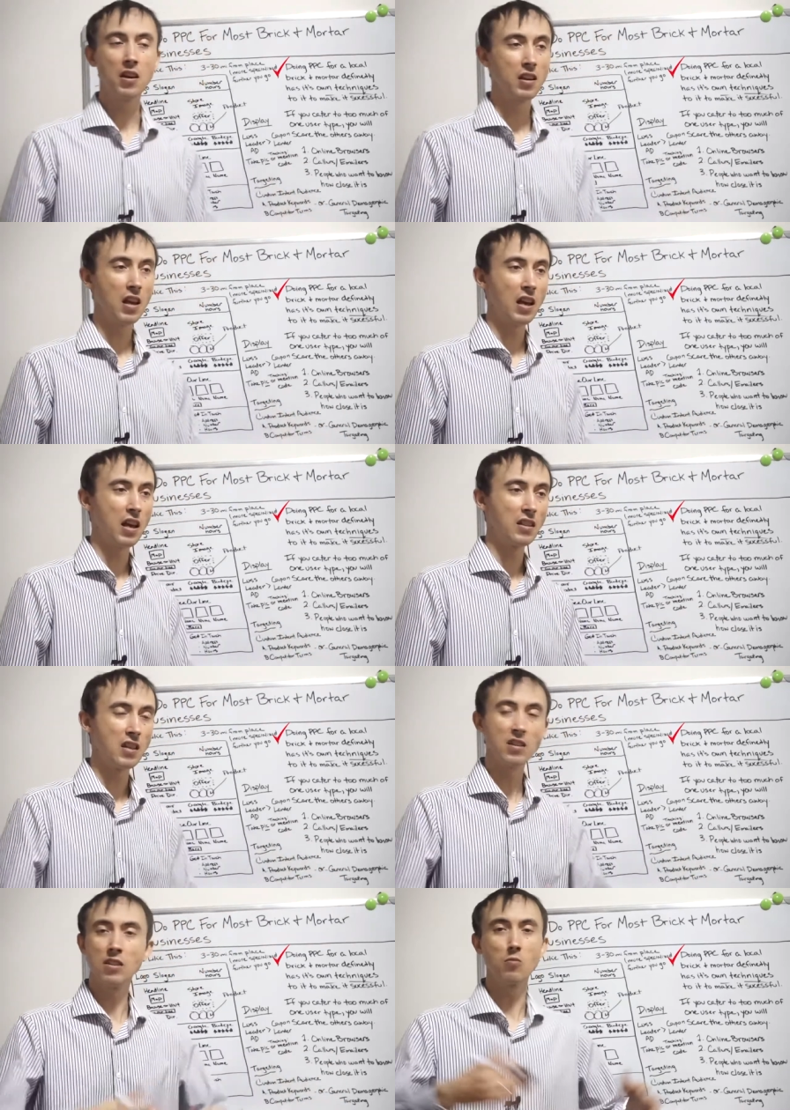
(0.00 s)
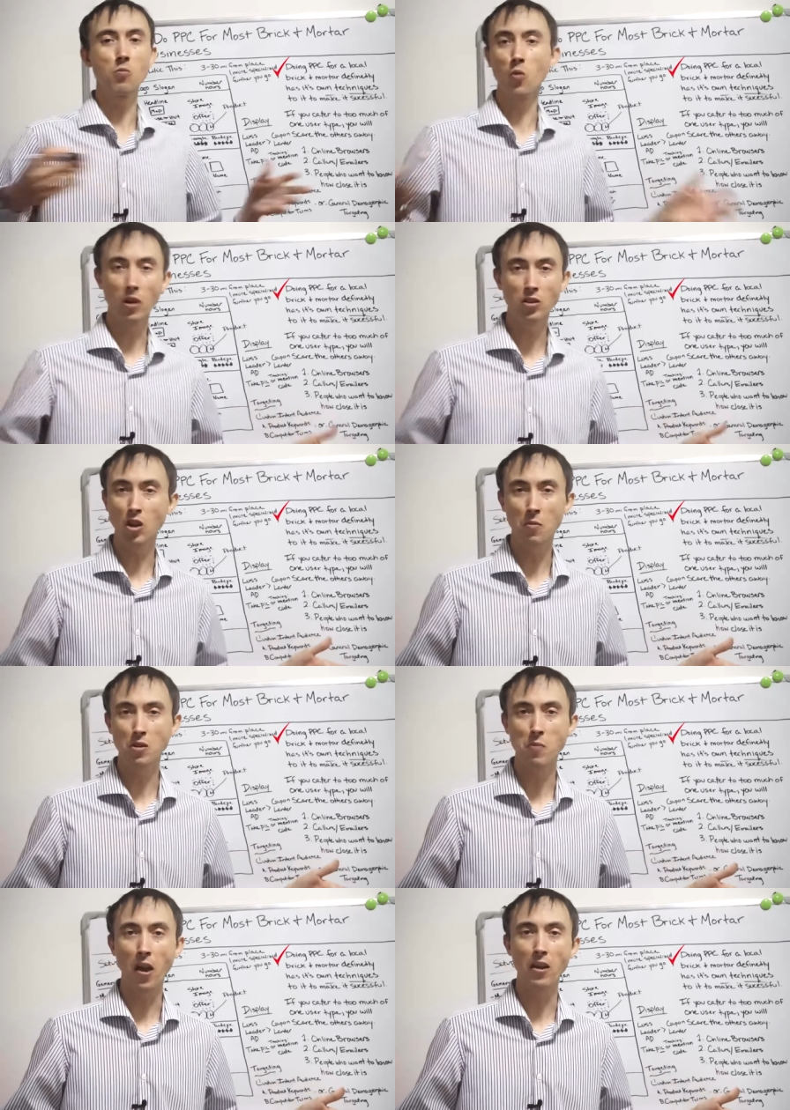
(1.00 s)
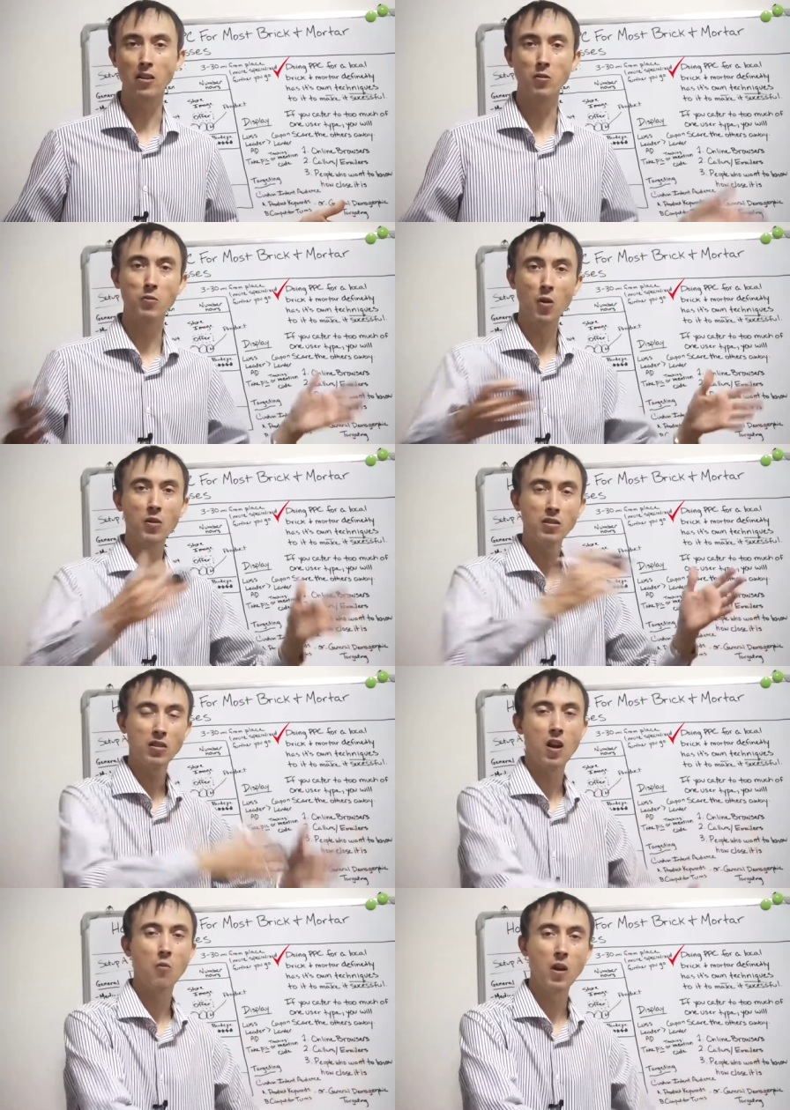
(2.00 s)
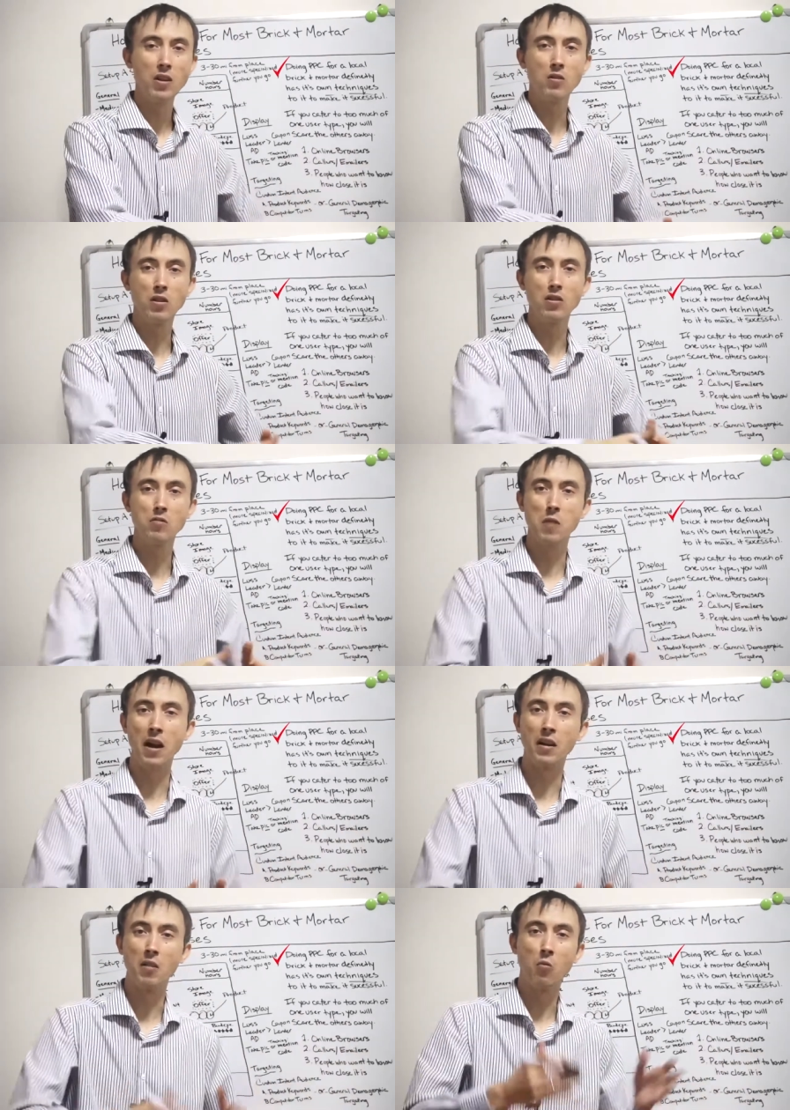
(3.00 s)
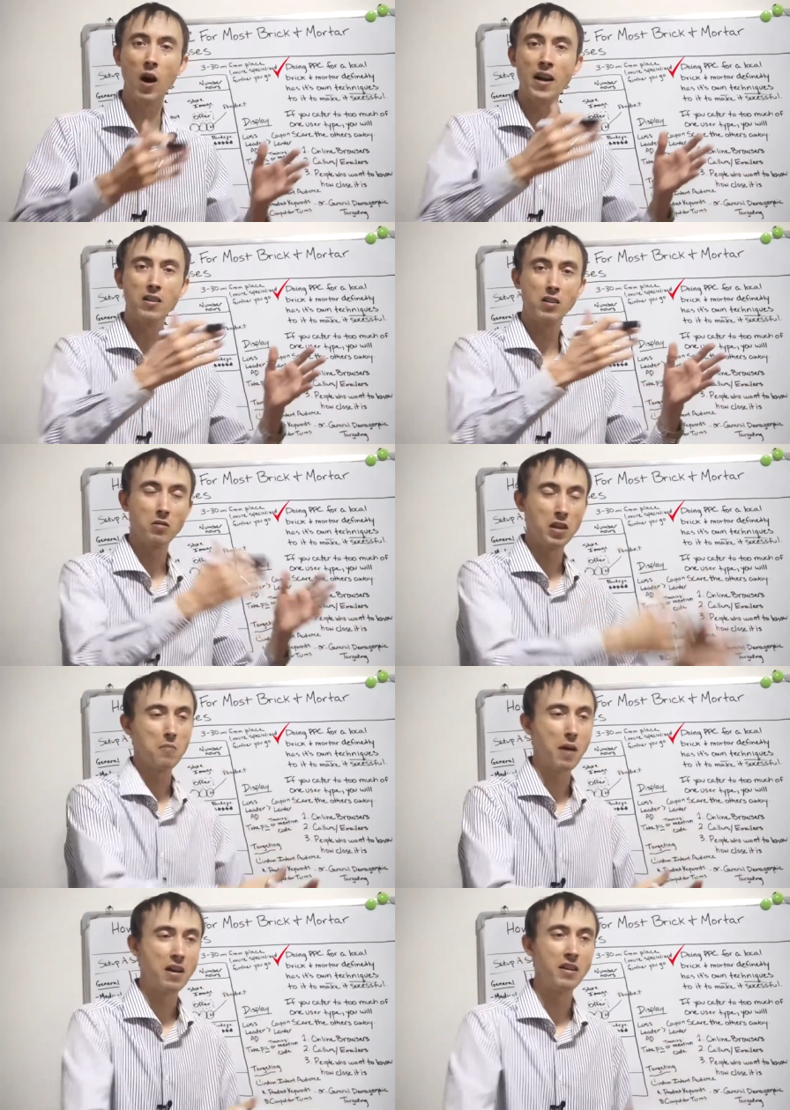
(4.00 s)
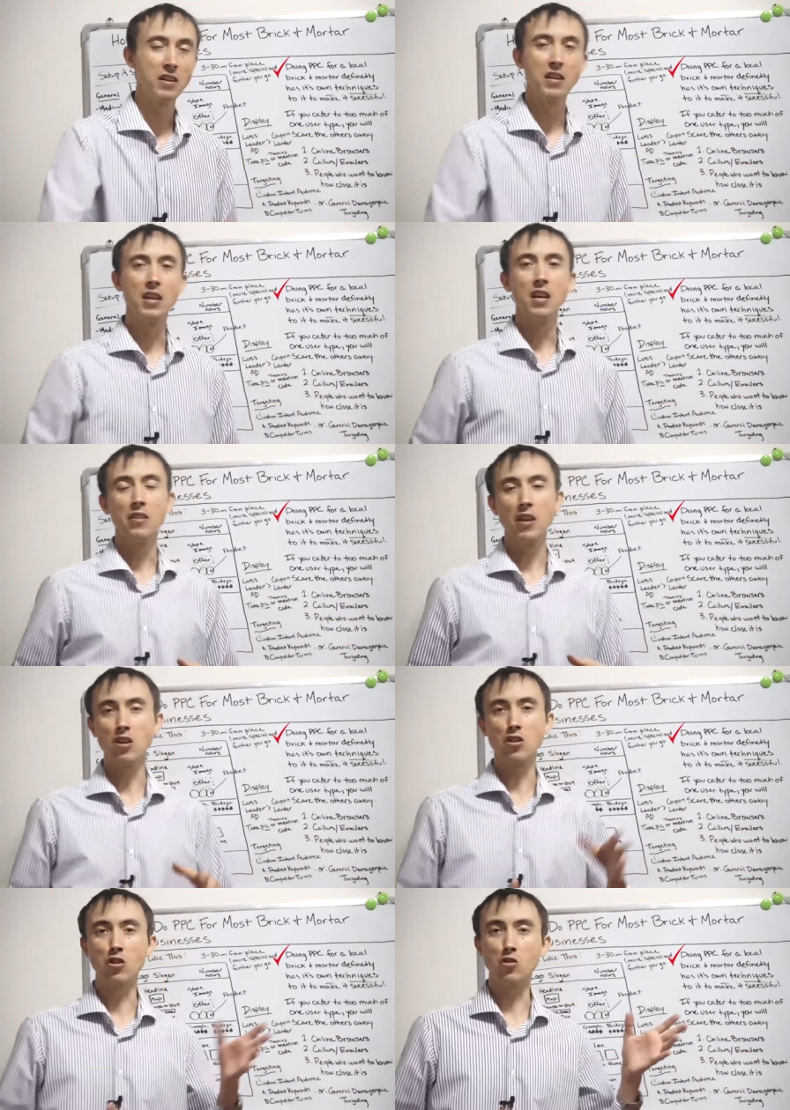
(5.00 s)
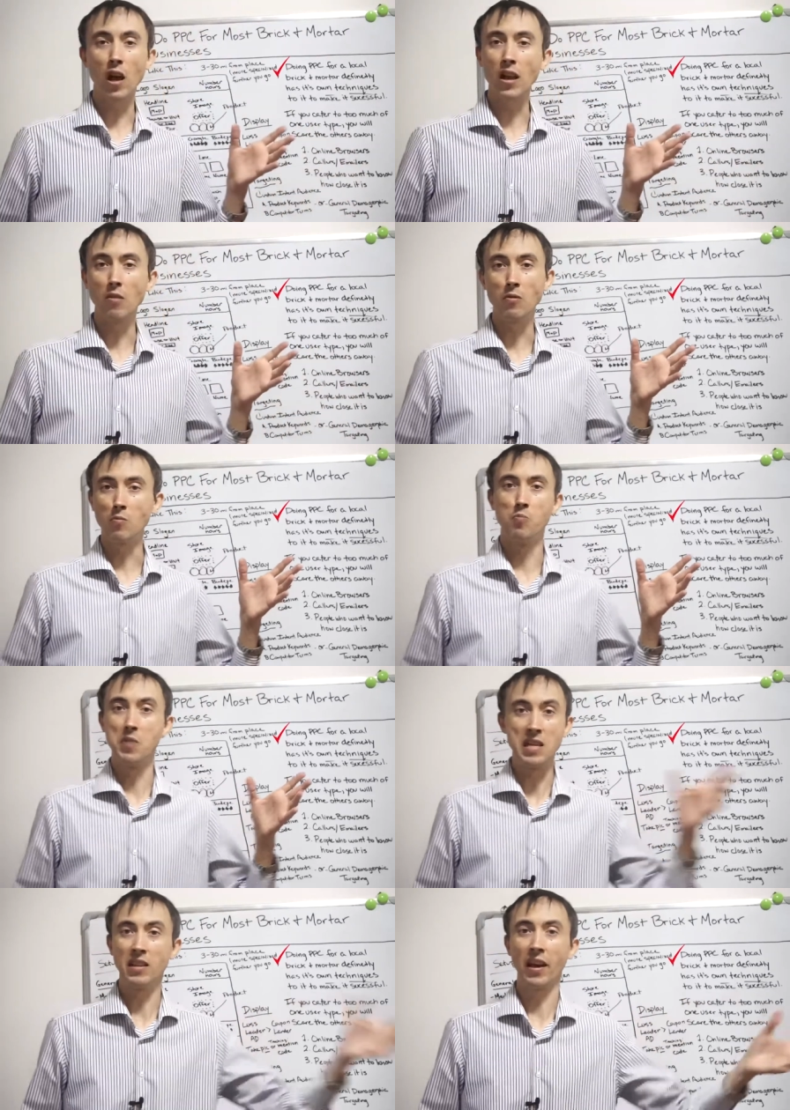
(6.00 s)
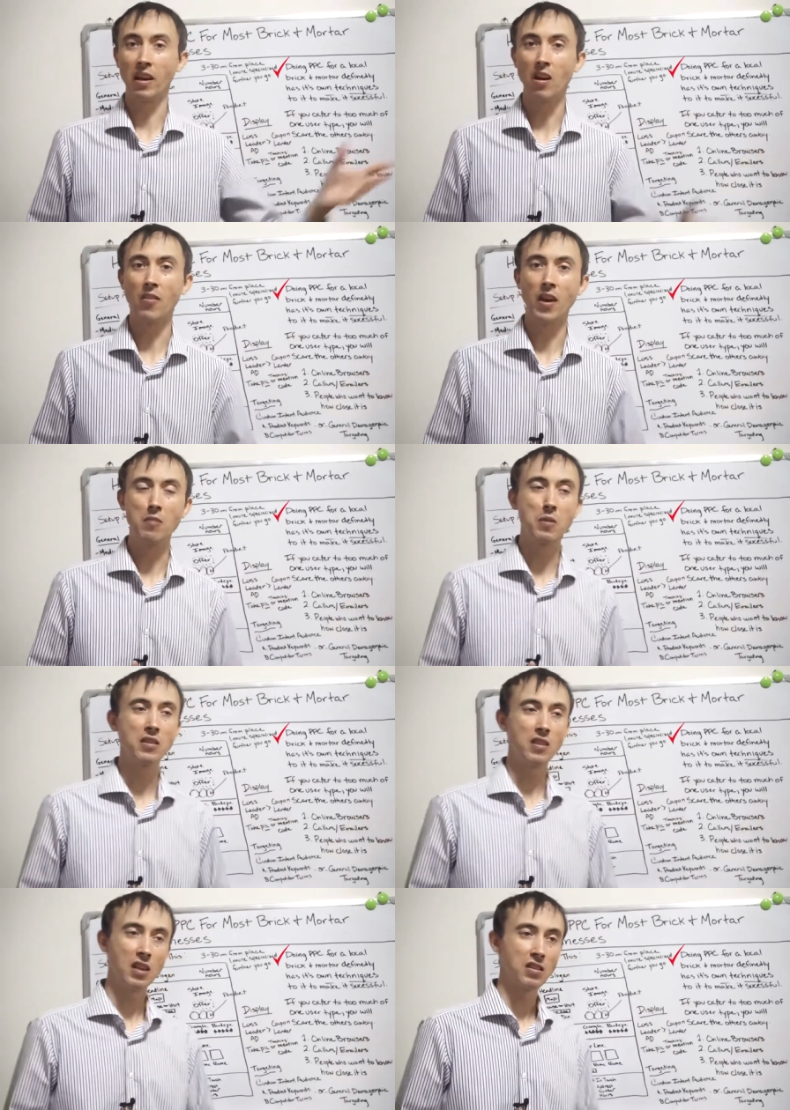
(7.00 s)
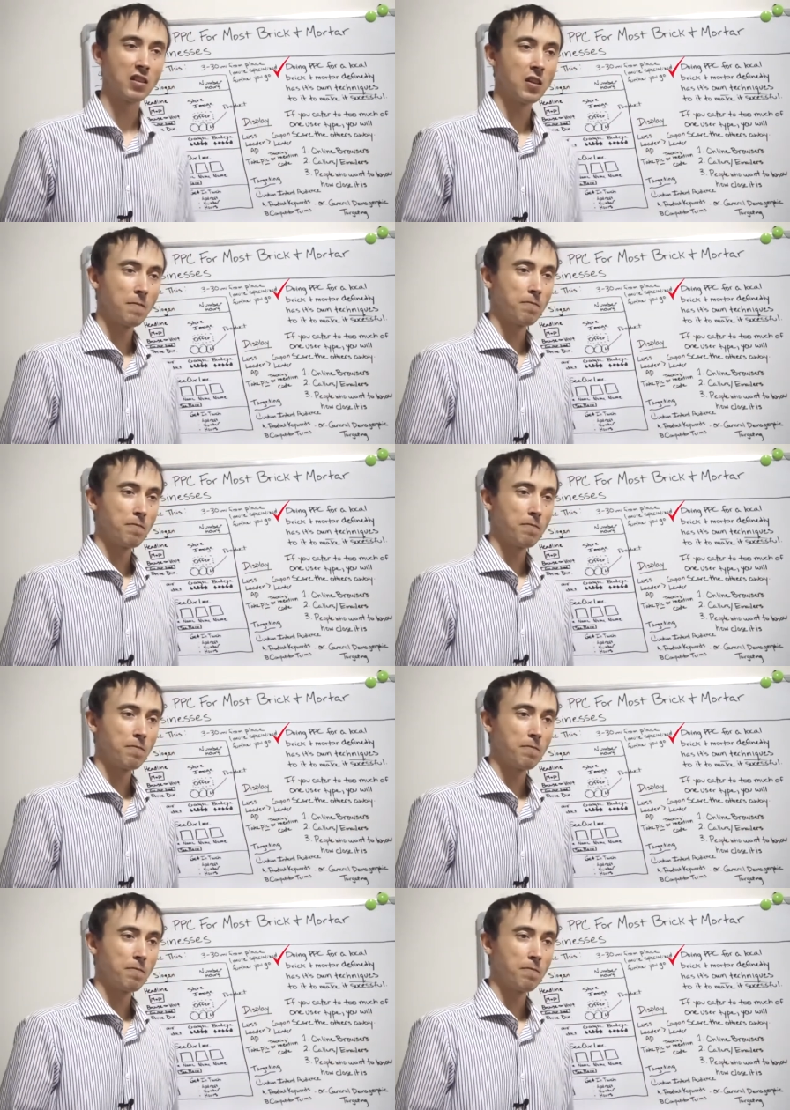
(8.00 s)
And since it works so much better to focus on what you can do better and why you're doing it better, than to just try to be like an online business,